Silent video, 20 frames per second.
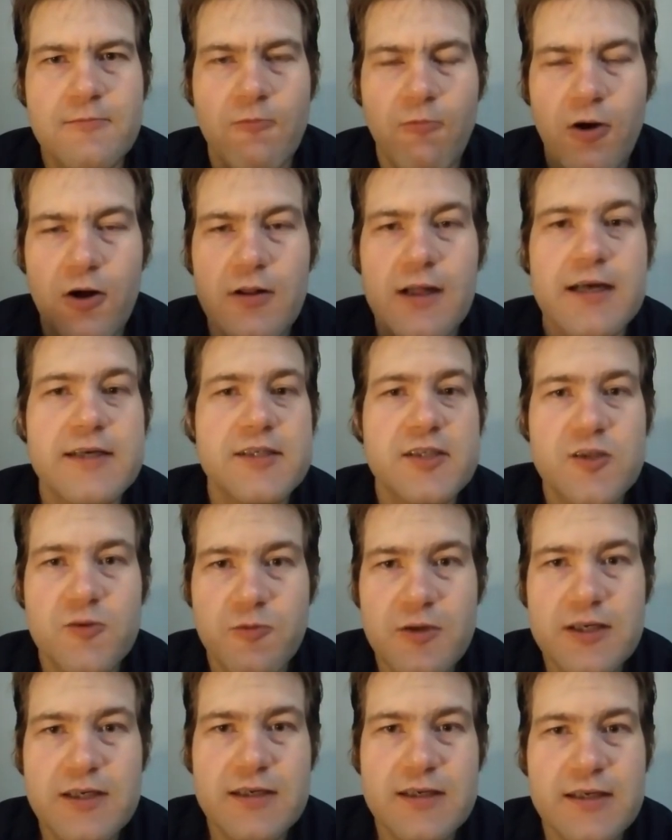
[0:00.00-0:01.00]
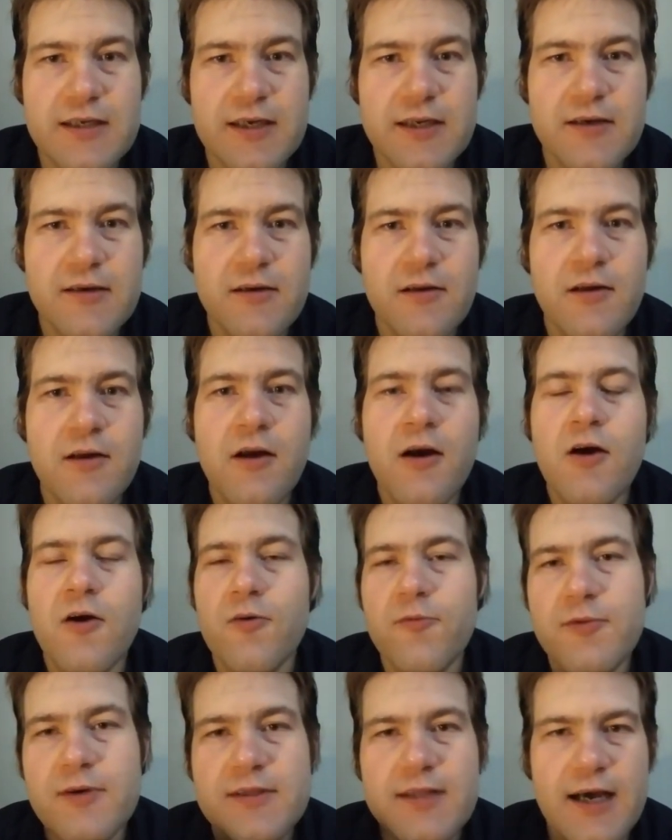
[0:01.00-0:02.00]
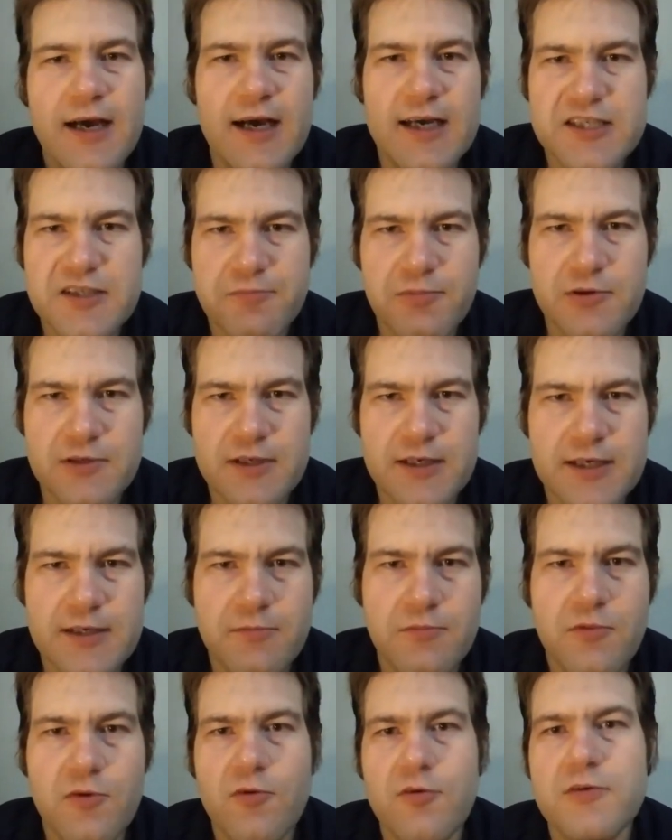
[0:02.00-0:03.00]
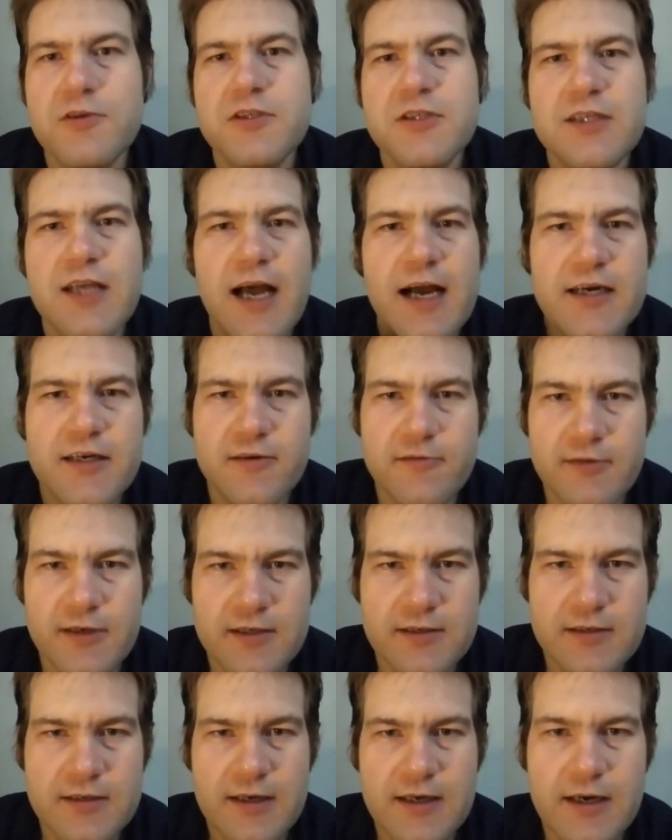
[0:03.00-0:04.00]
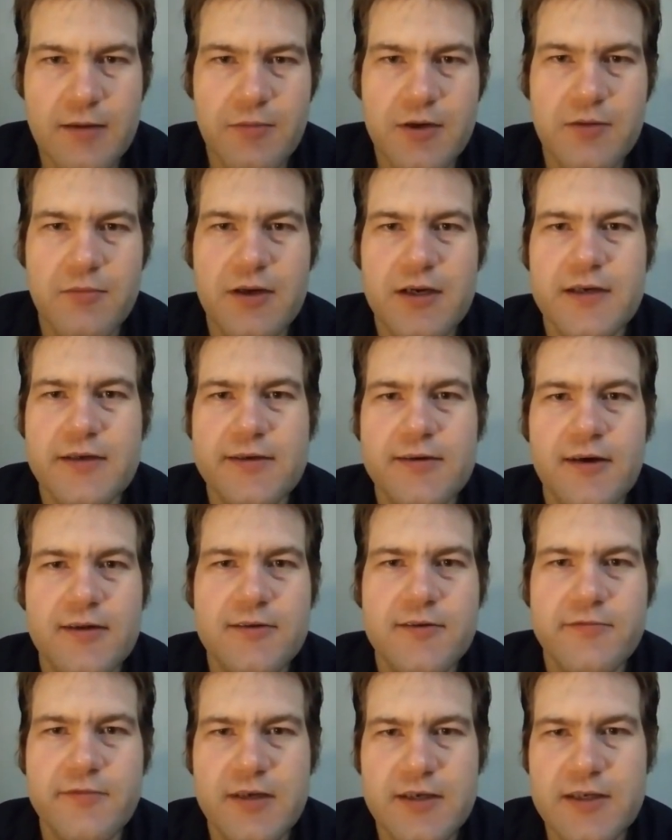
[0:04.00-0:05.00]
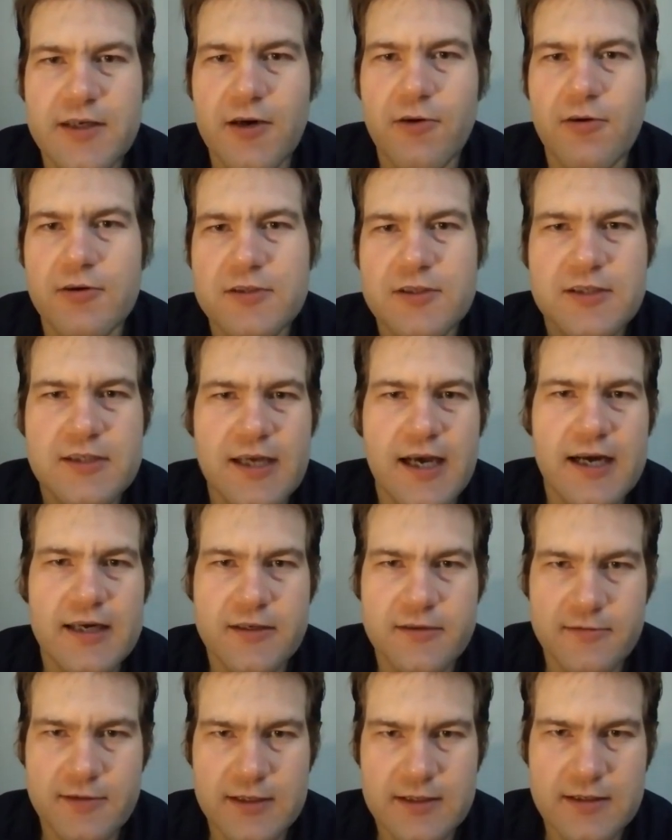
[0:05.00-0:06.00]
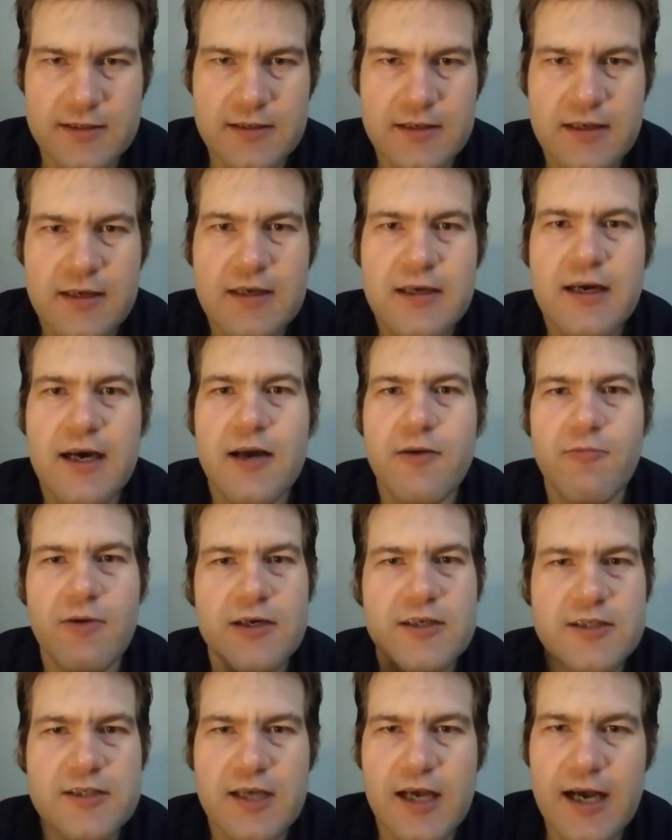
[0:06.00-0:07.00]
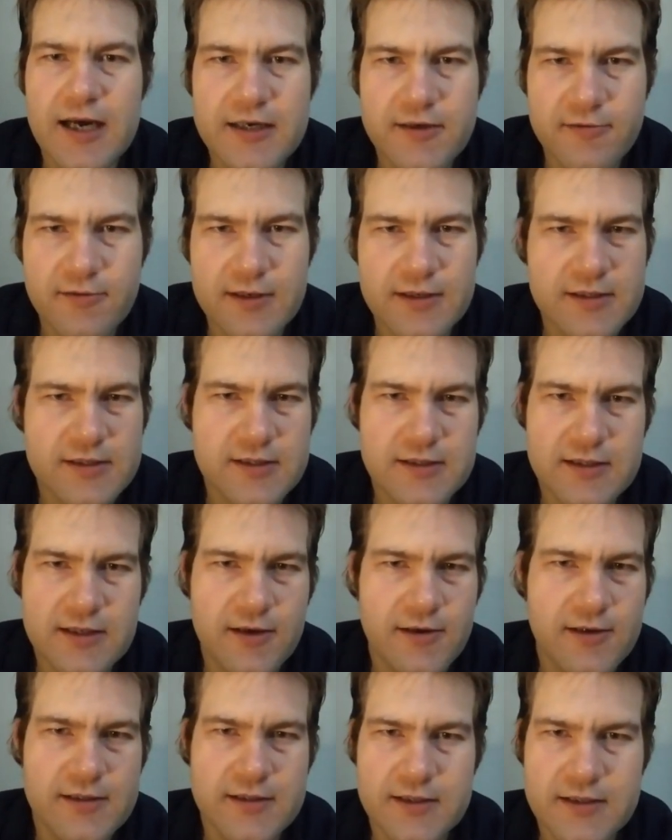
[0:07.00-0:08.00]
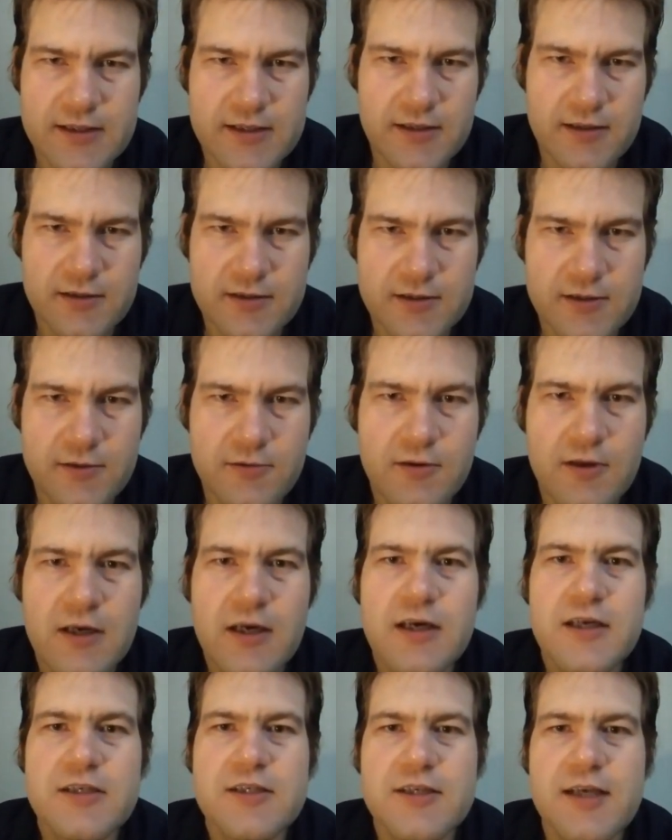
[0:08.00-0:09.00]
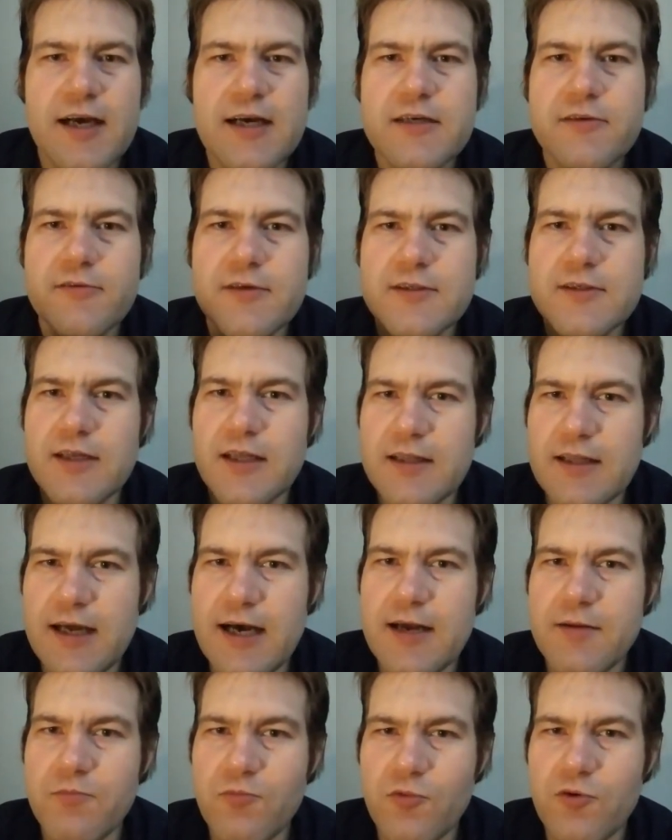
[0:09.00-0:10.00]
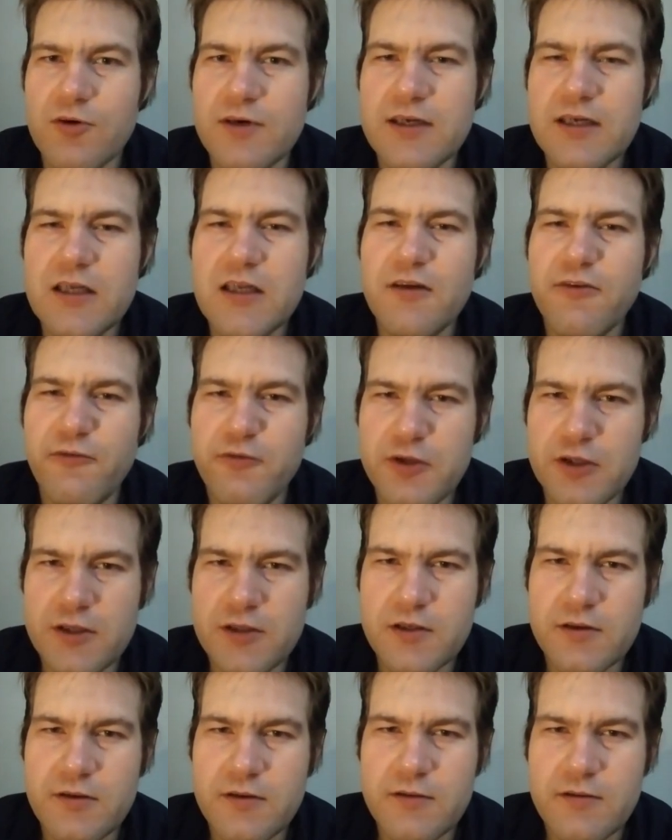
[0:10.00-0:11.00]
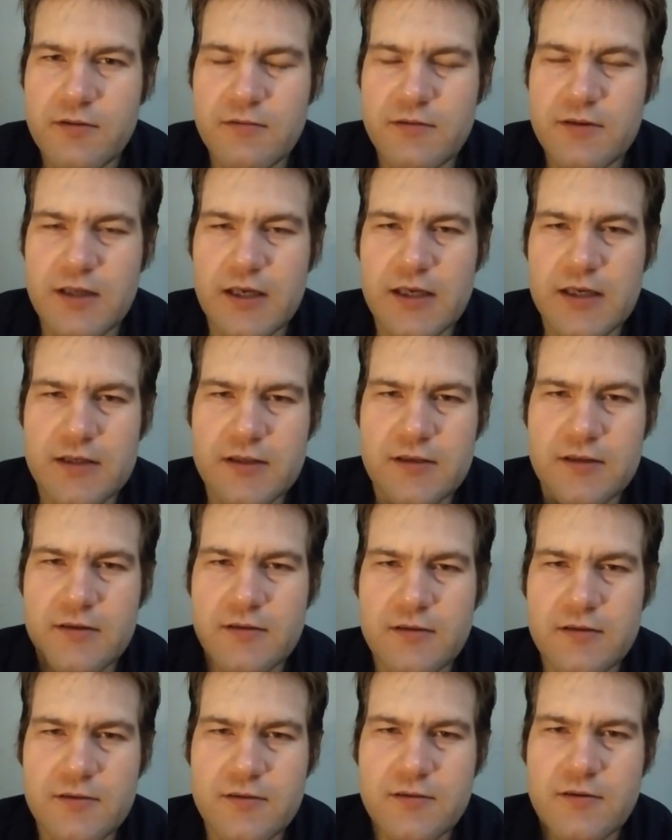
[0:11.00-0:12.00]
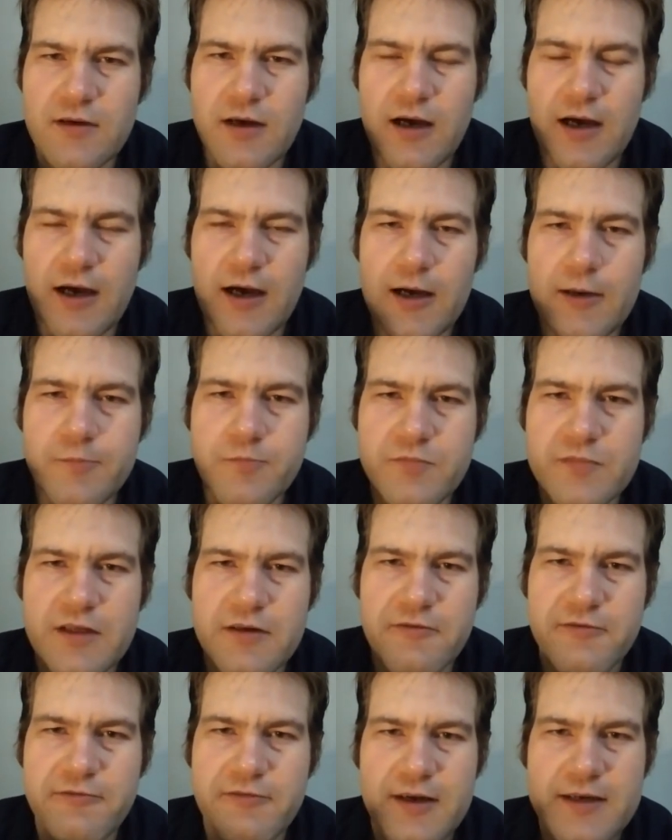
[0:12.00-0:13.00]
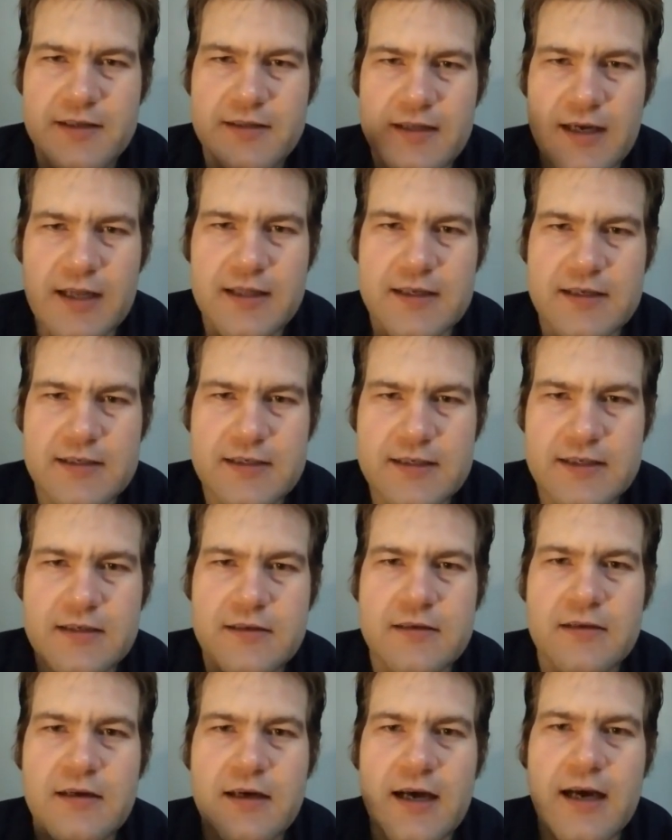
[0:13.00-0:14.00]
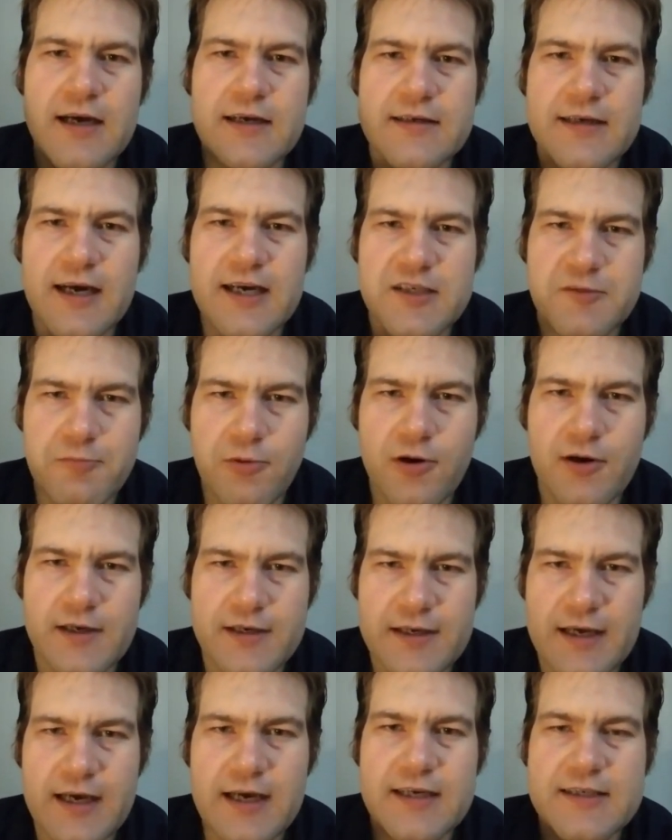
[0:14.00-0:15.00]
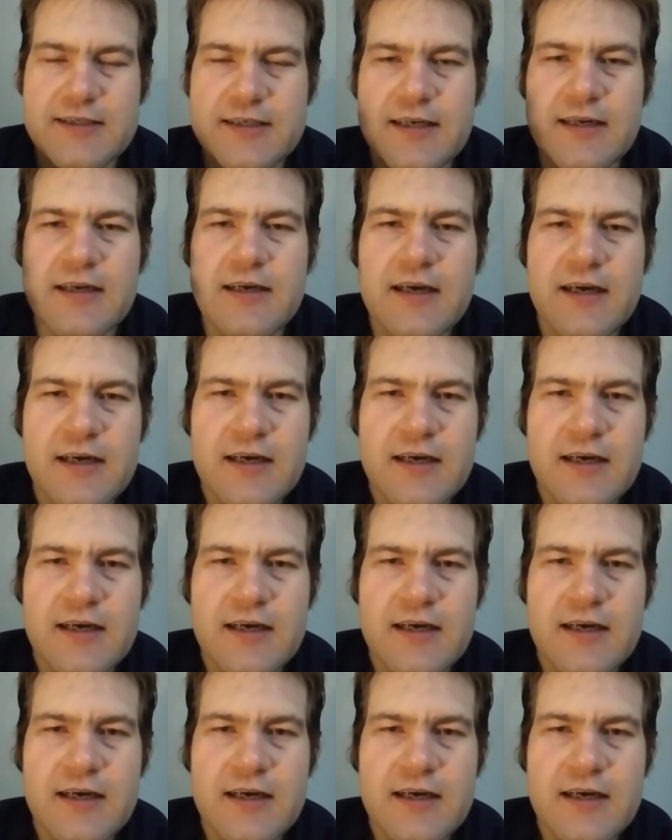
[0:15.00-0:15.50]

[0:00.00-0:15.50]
Well, I sweeten it with aspartame or saccharin. And I'm going to make another video on saccharin and why saccharin isn't going to kill you. Saccharin's a lot more iffy than, uh, than phenylalanine and aspartic acid.